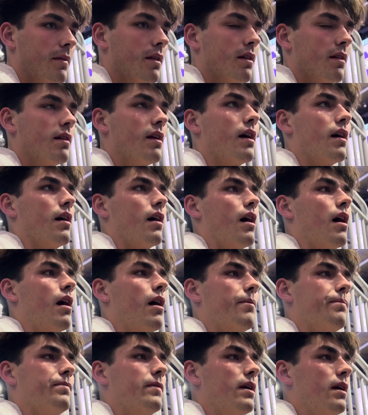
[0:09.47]
Yeah,
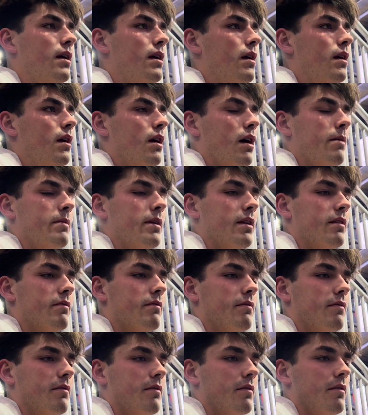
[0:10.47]
I mean,
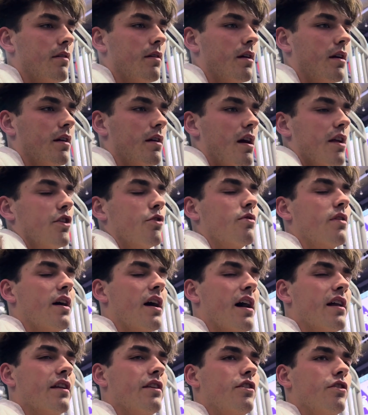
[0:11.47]
I knew what I
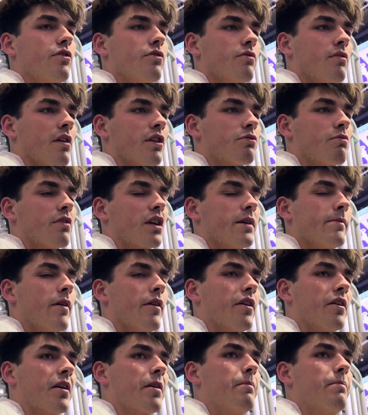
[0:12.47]
had to do. I just want to come out
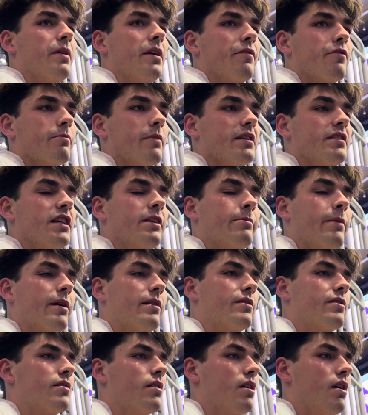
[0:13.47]
here and compete for my
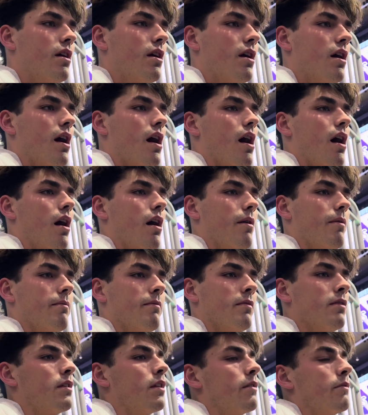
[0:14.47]
teammates.
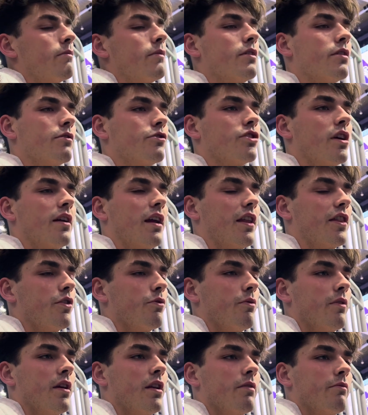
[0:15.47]
Really, we were trying to get the
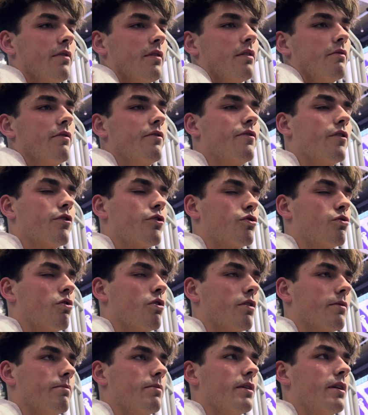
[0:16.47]
win. We fell
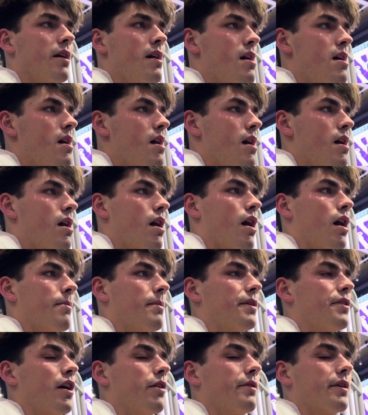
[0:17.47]
short, but
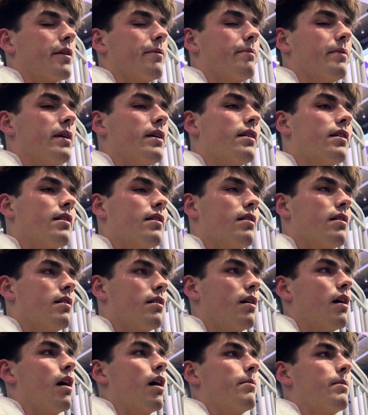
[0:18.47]
I thought we competed
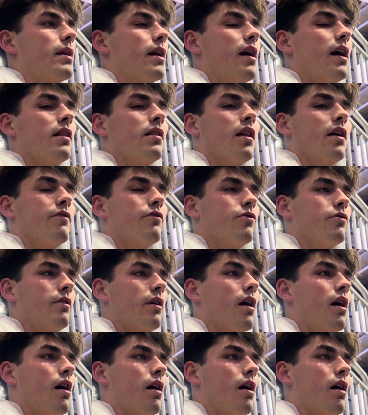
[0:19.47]
at a high level.